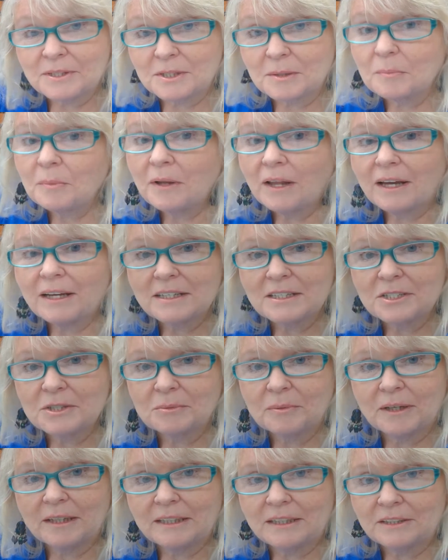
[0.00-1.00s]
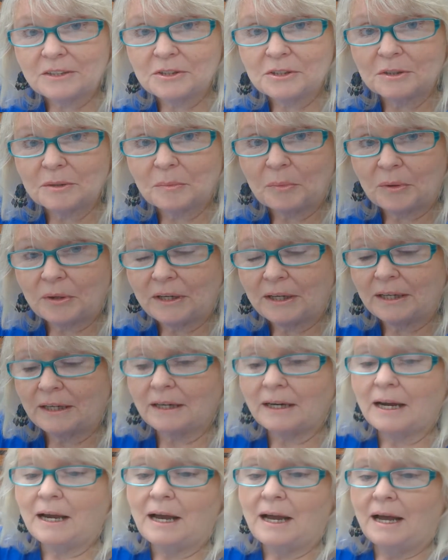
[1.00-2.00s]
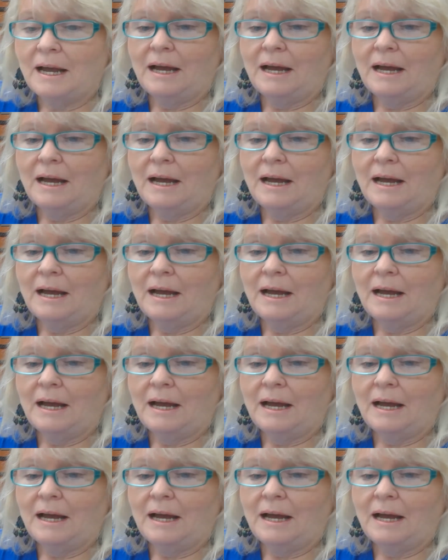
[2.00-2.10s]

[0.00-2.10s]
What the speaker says: supplies do I need you to bring?